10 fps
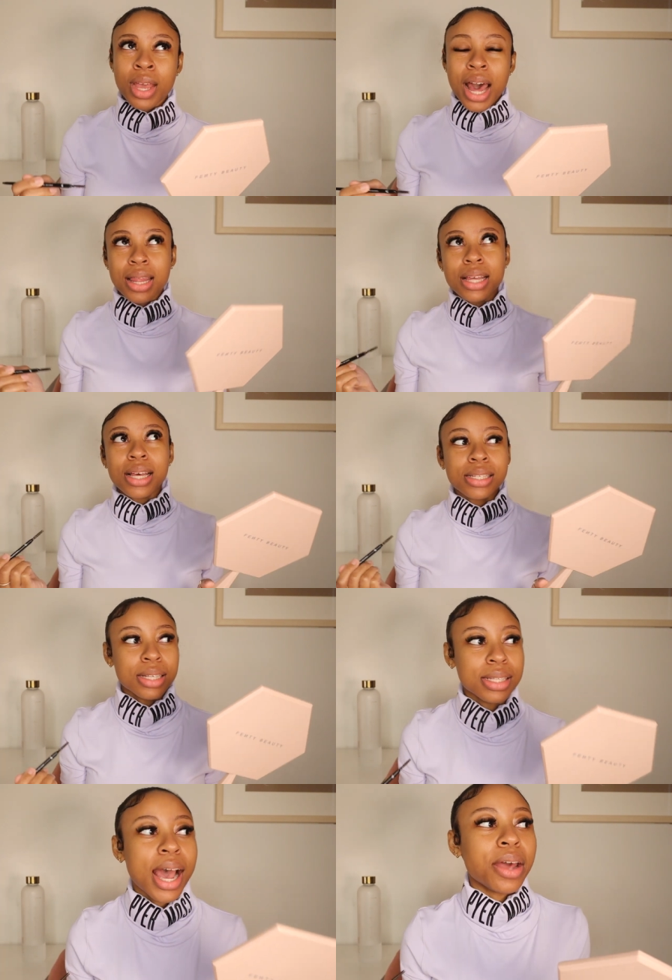I think that's
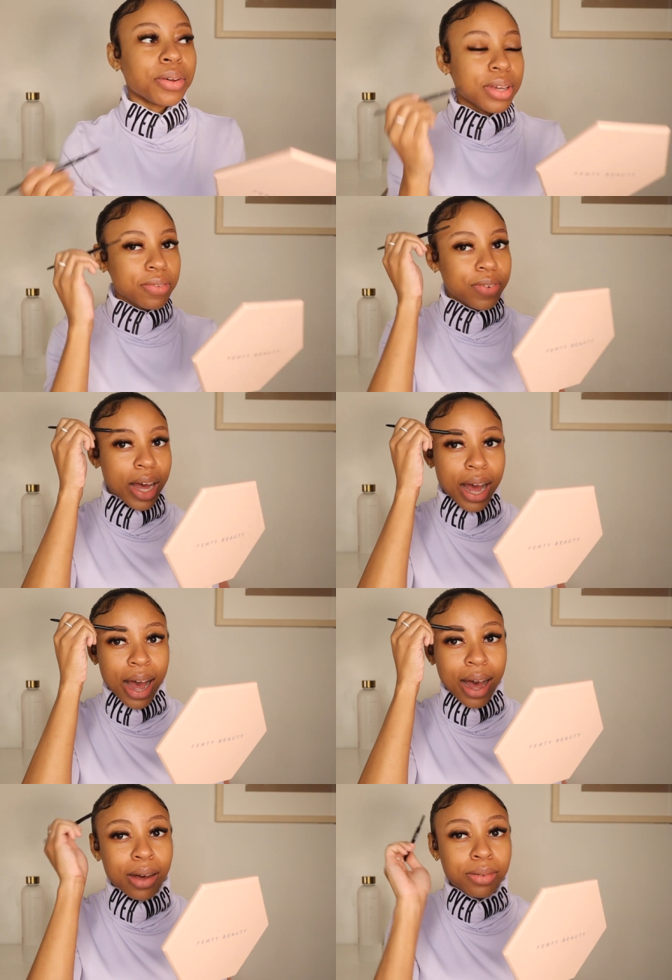the title. If
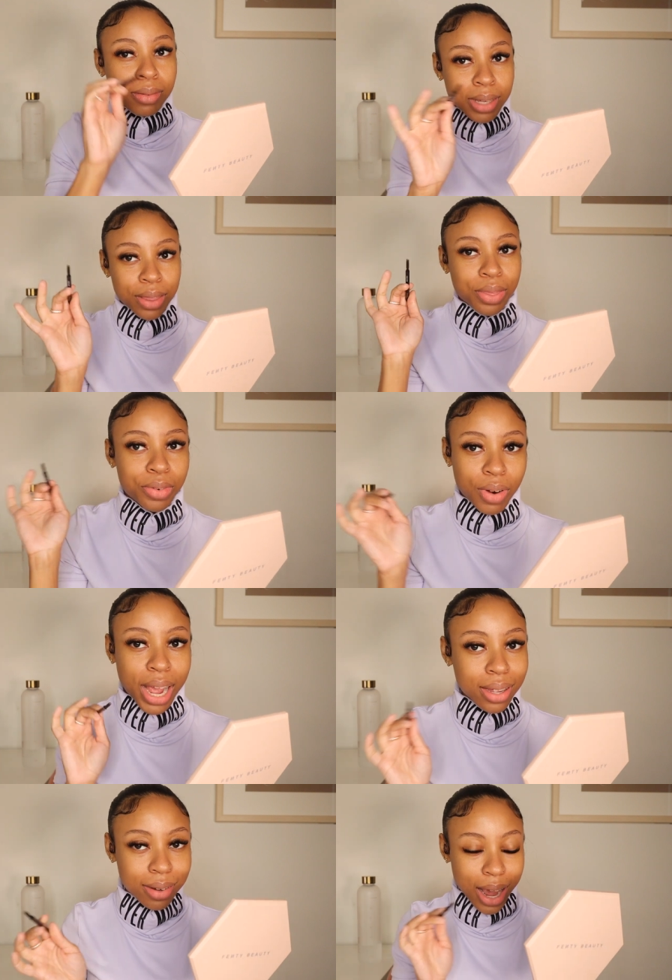I'll get the
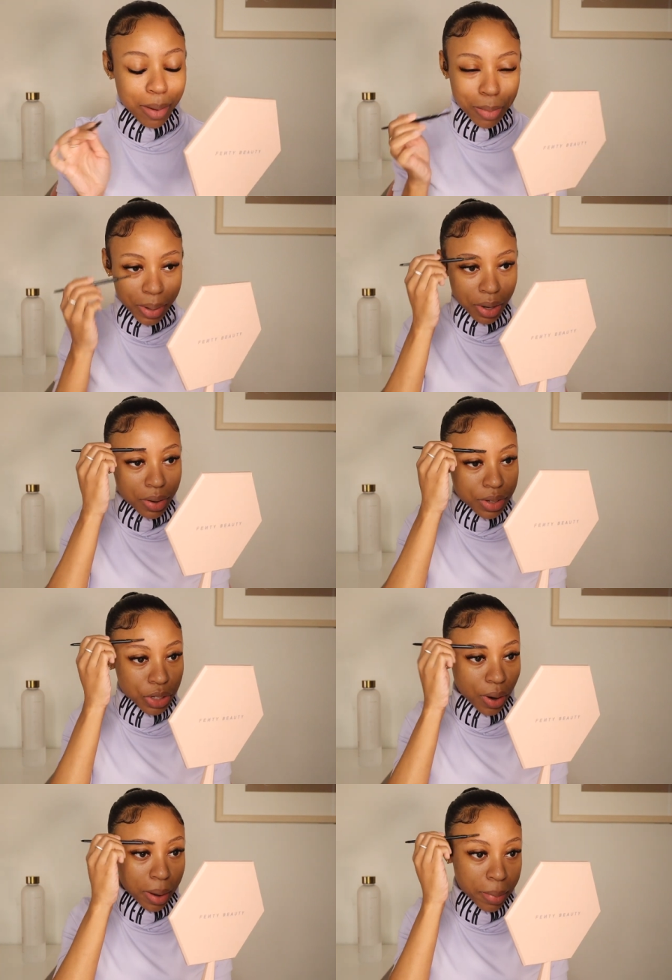right name and put it on the
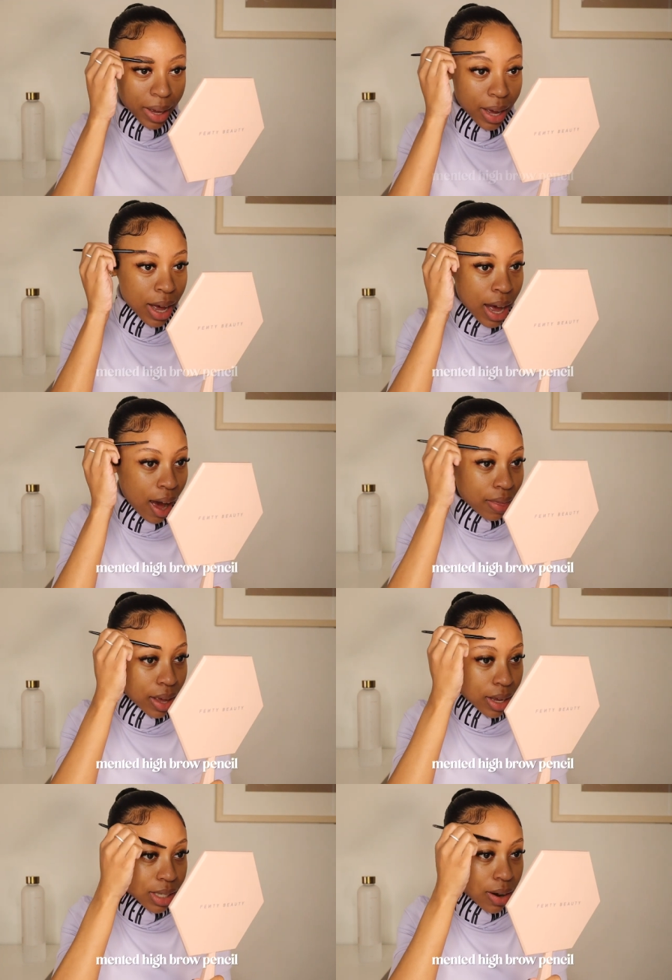screen, but I
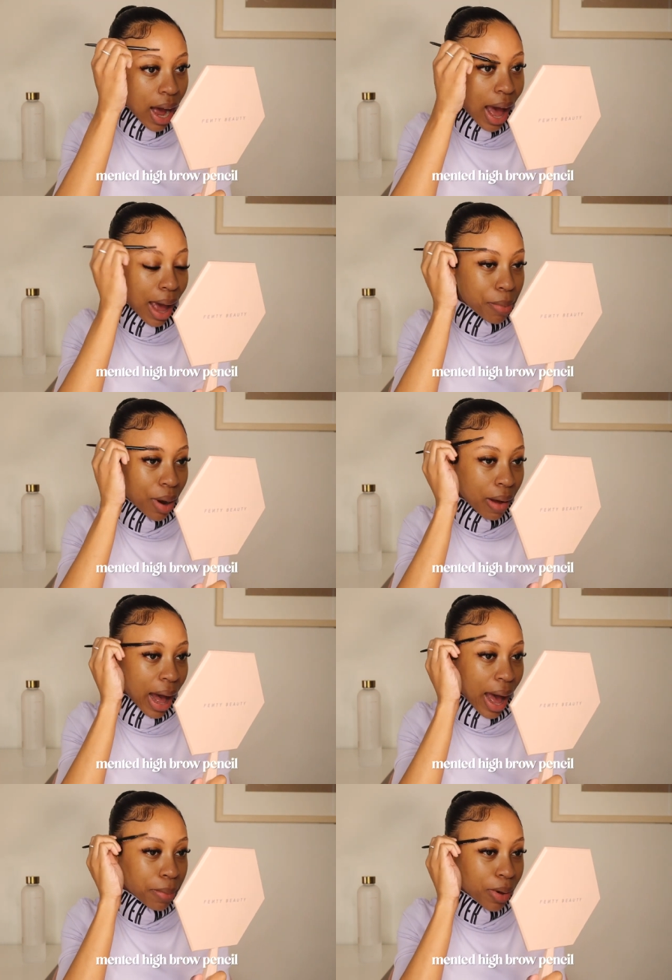think it's their High Brow
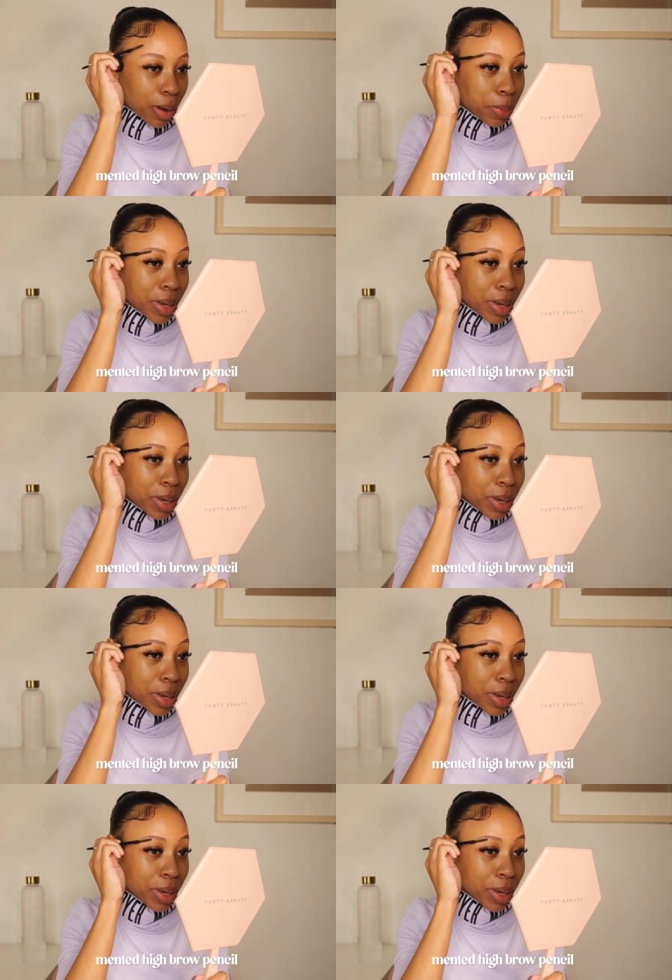eyebrow